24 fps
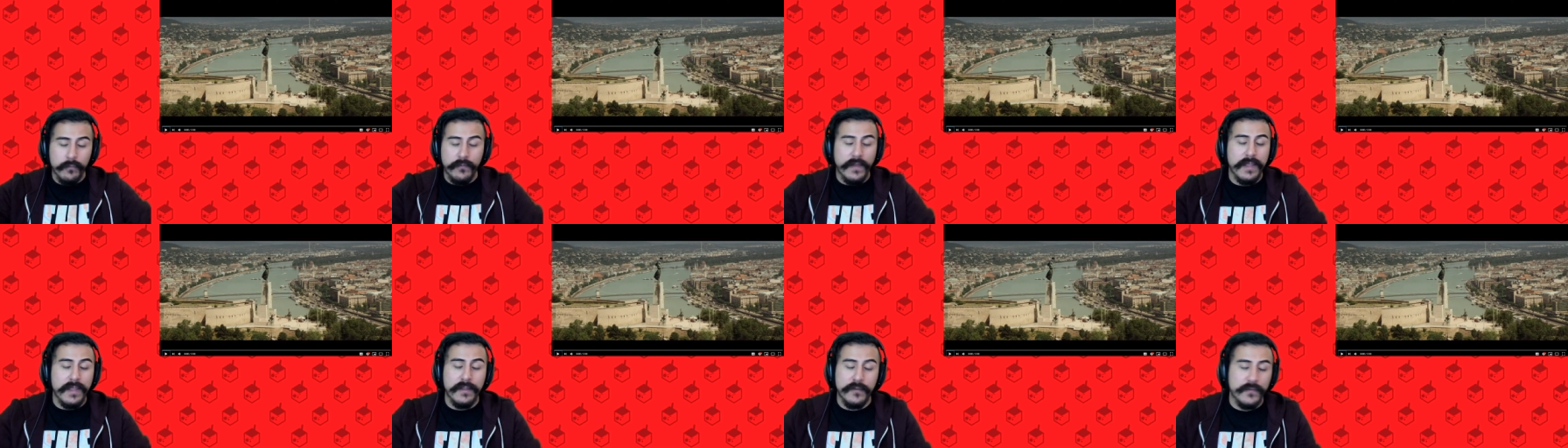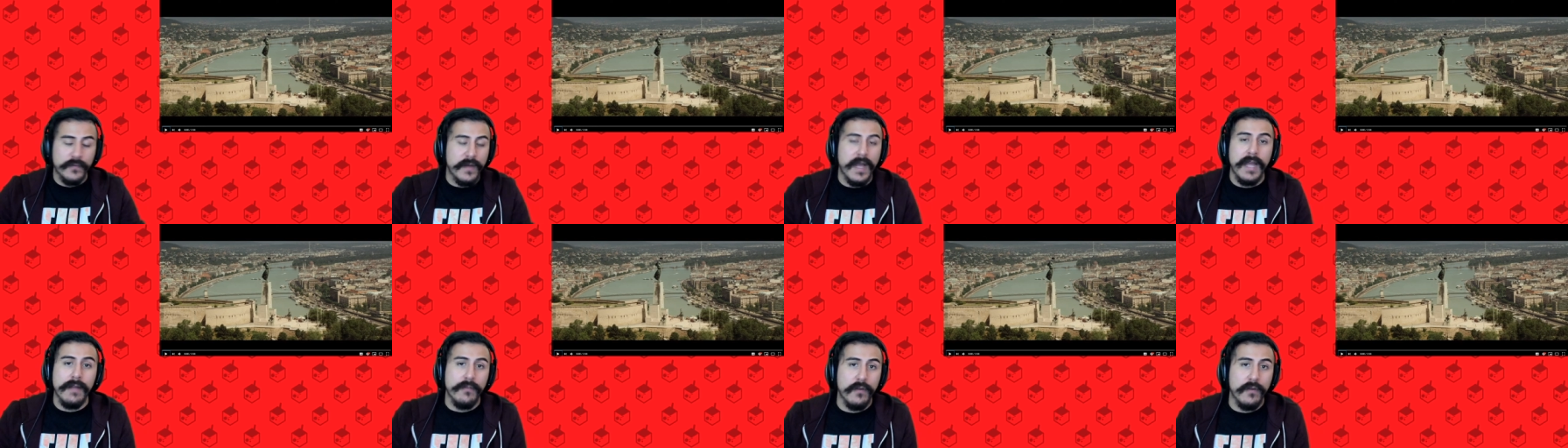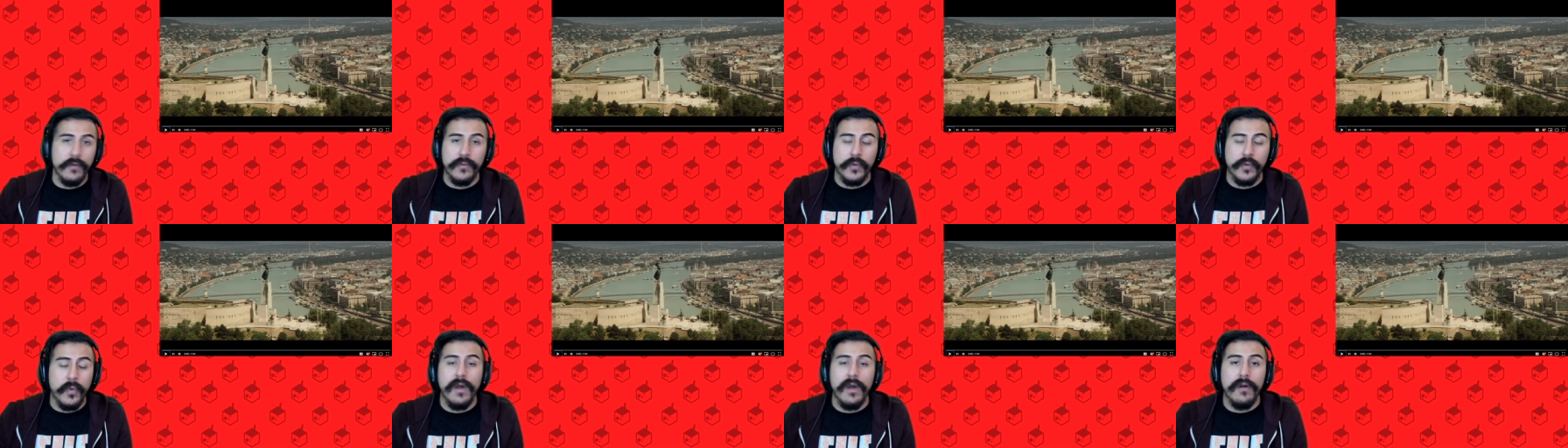Phase five
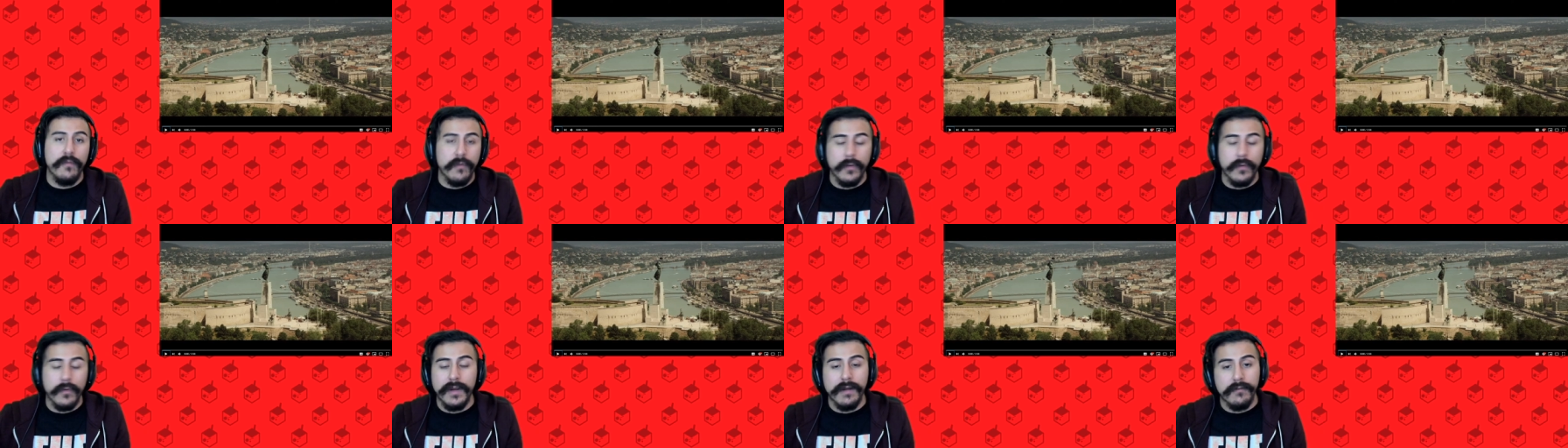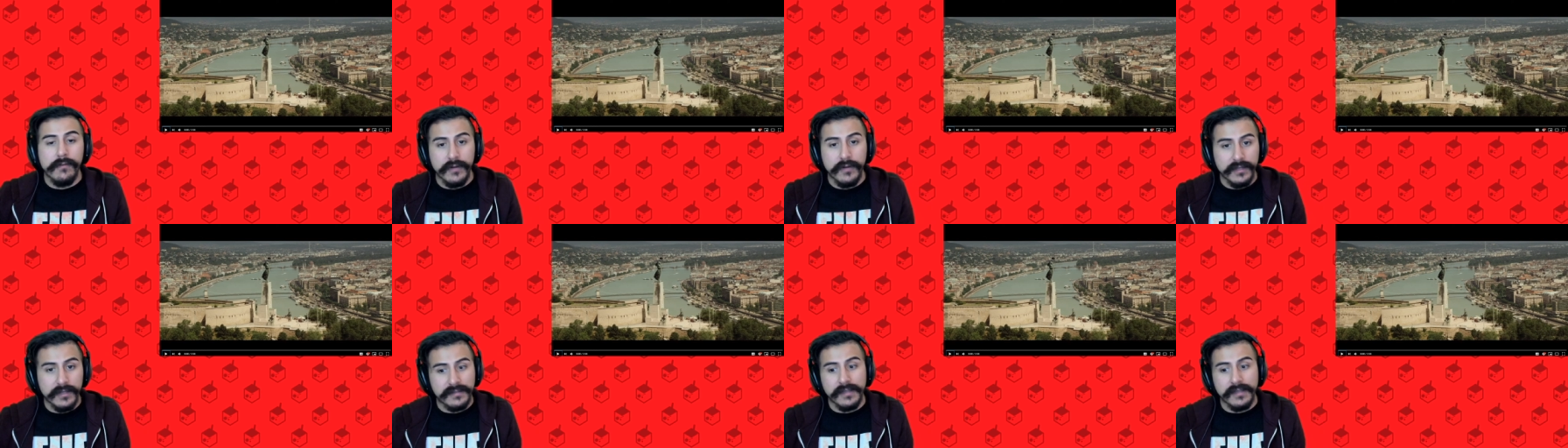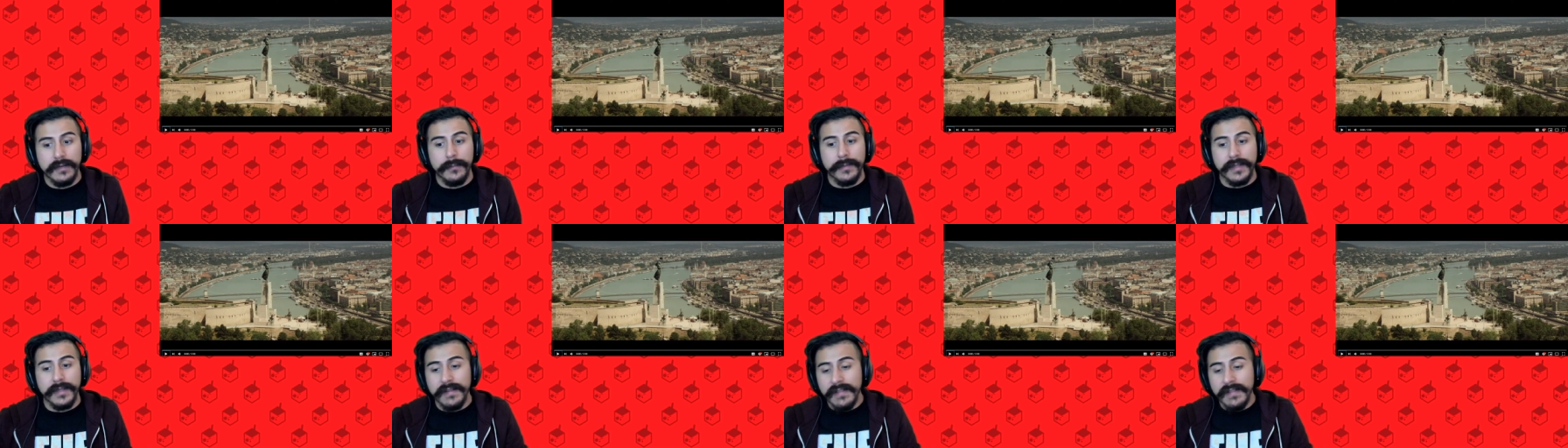or twelve or whatever it's
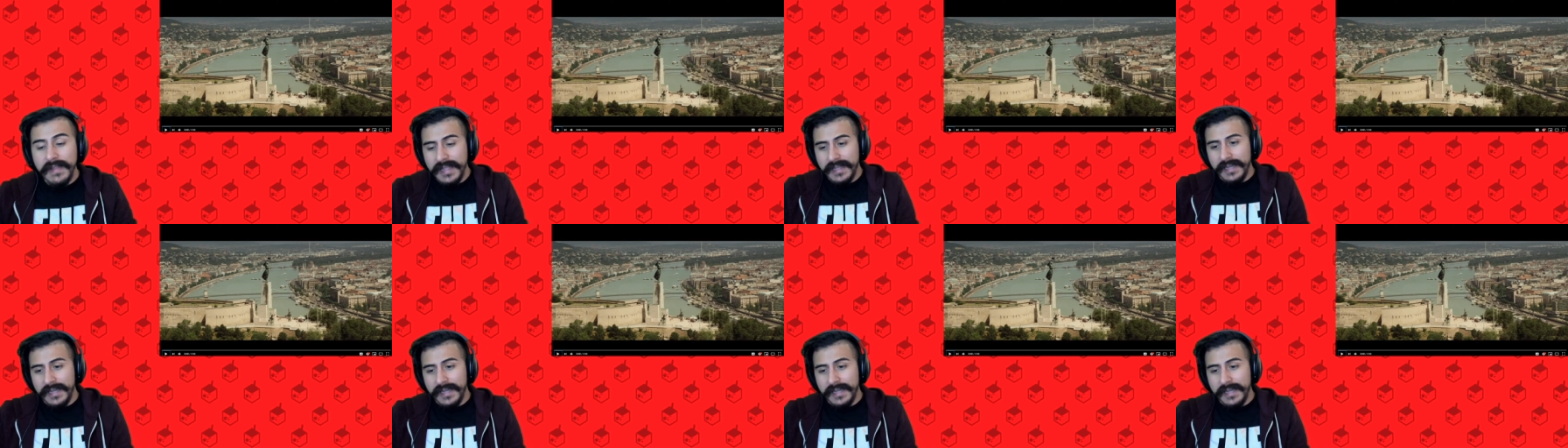going to be,